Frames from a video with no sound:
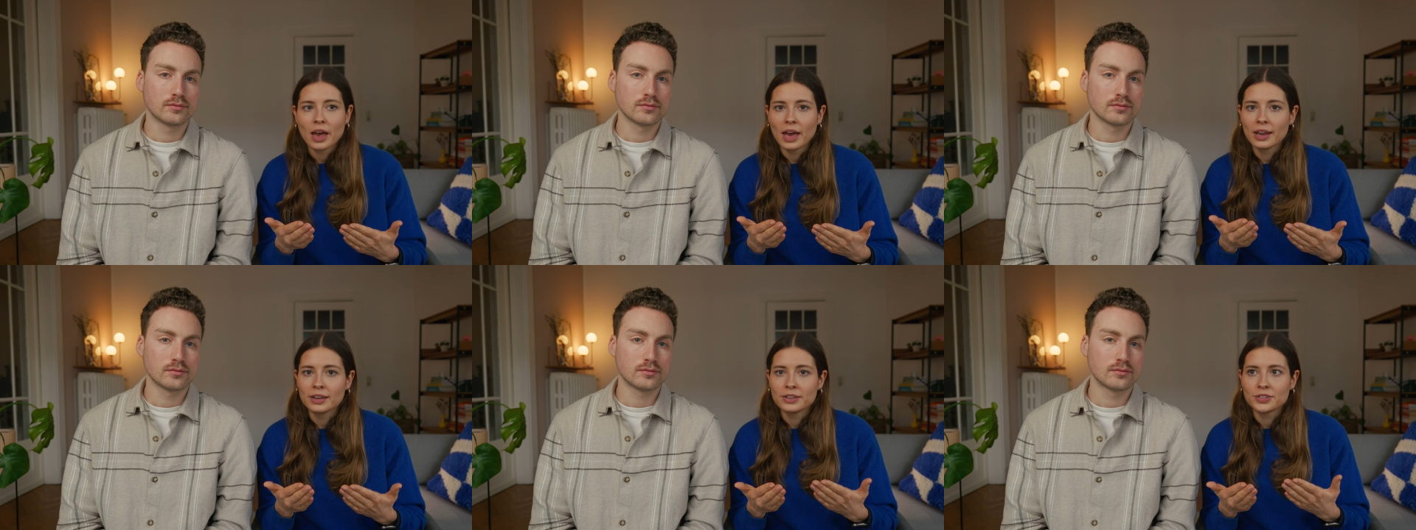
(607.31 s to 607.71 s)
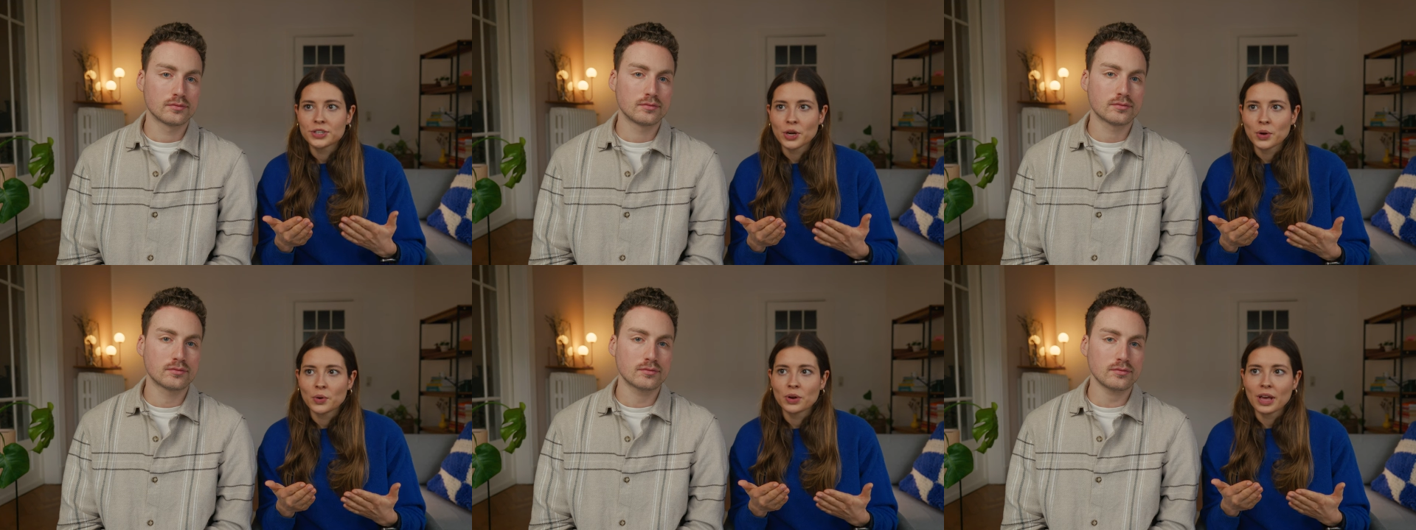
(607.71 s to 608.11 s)
Speaker 1: and
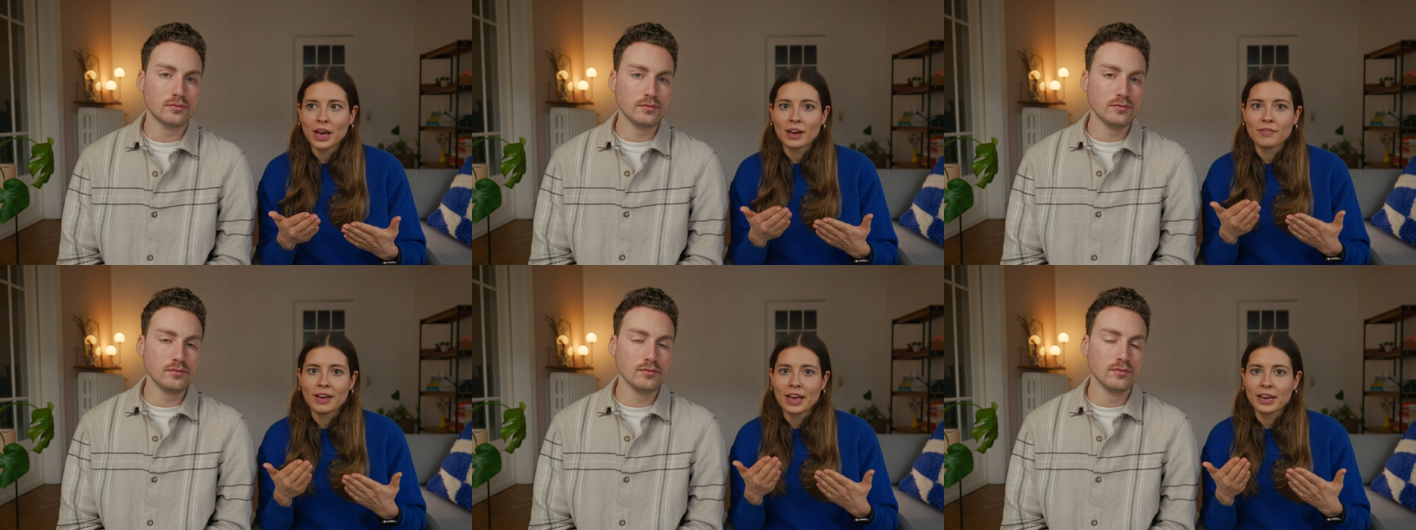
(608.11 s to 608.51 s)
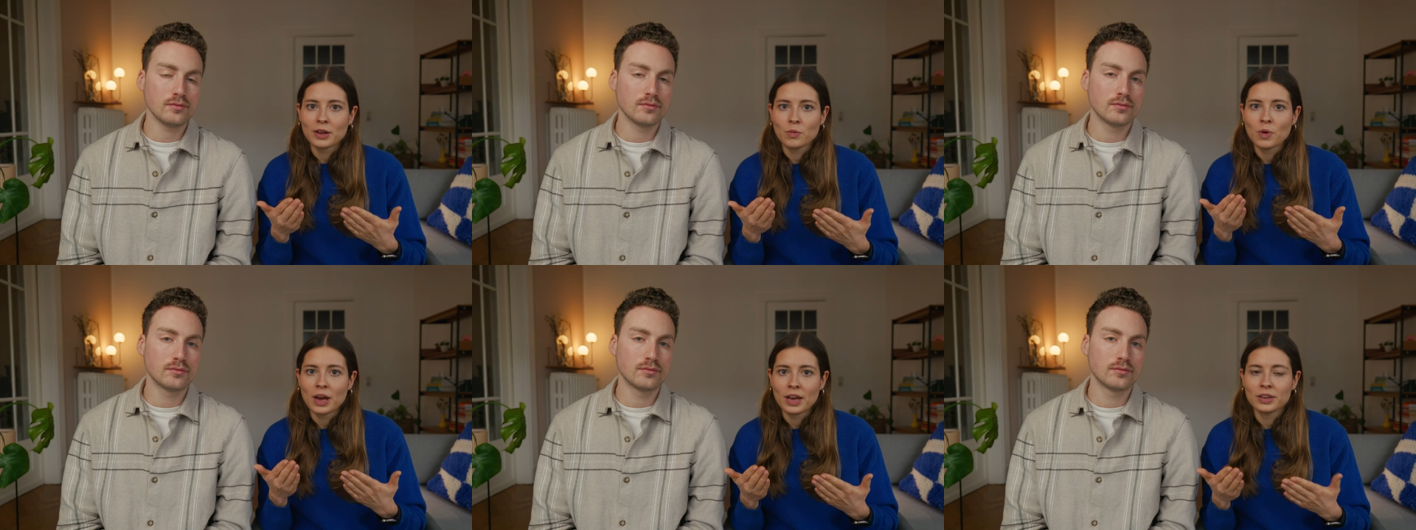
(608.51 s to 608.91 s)
don't have
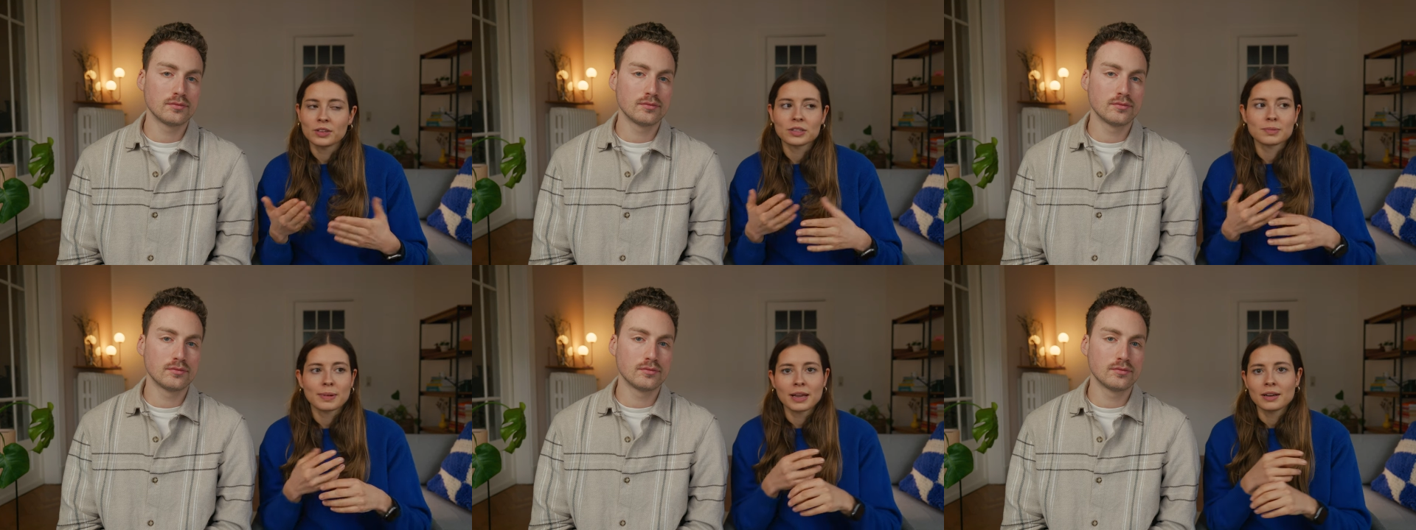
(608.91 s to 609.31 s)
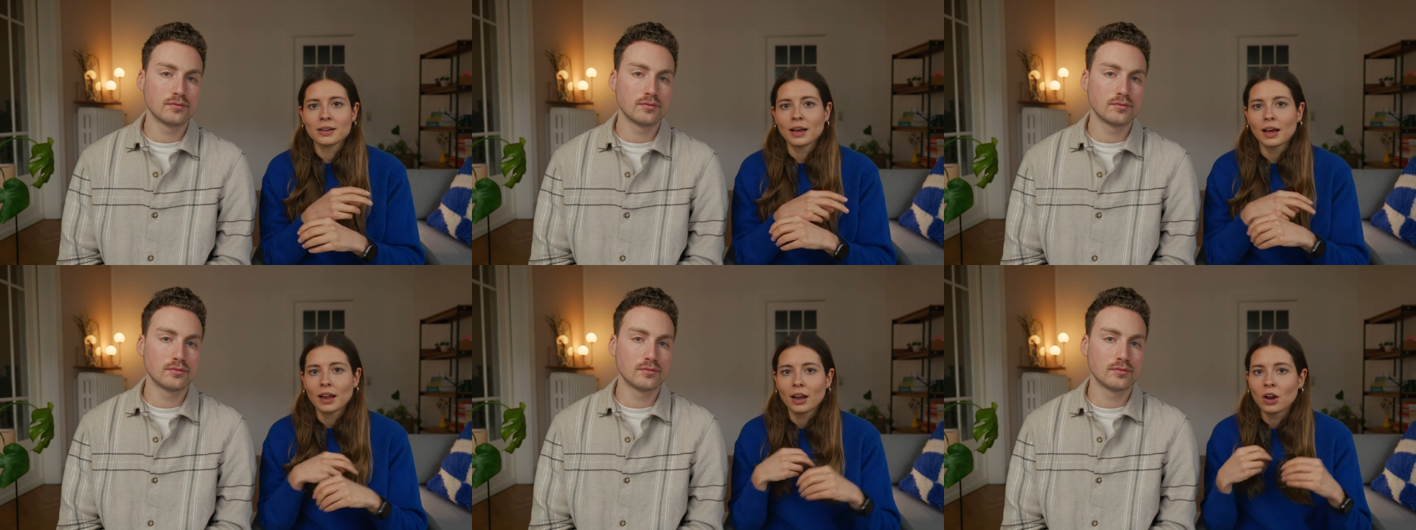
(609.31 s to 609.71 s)
anywhere you
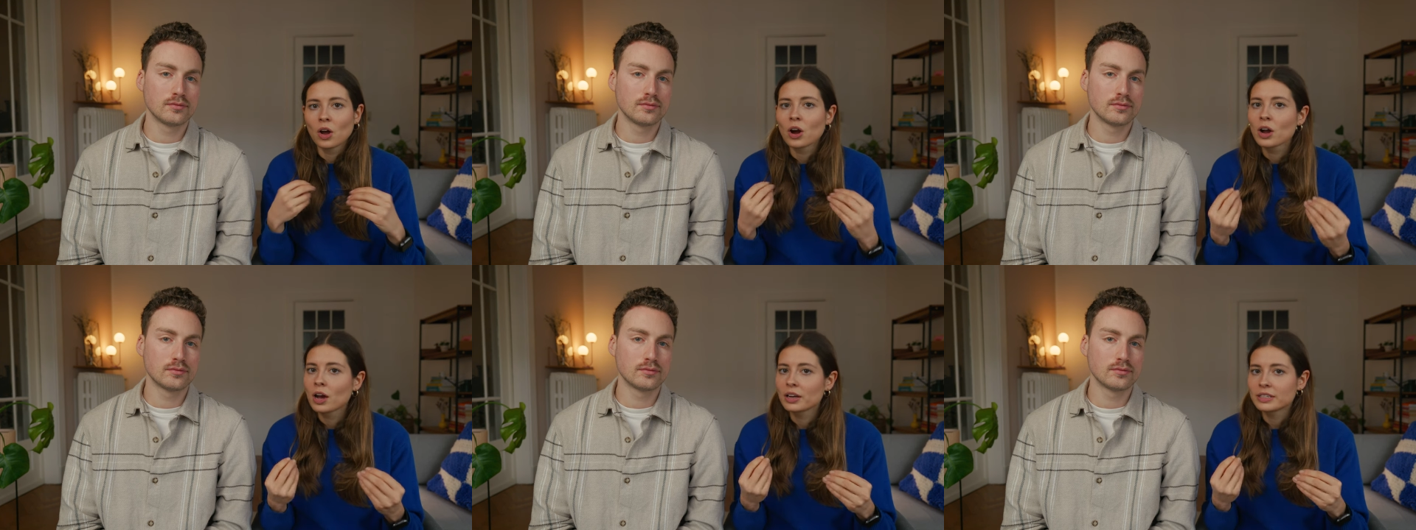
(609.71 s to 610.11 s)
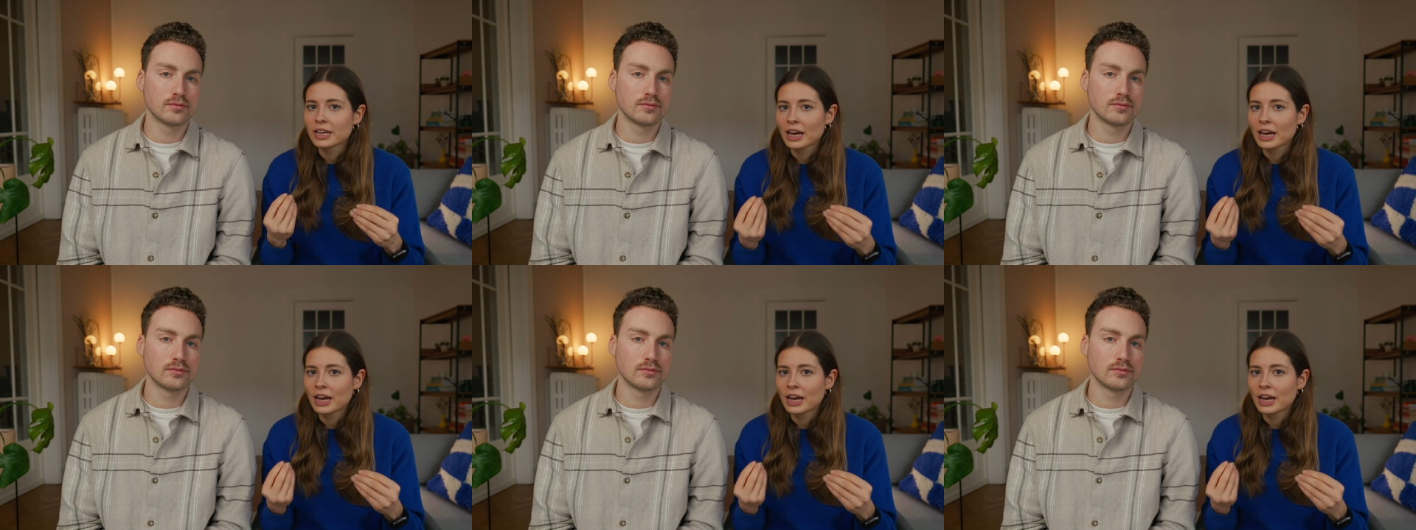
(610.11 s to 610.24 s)
spend a longer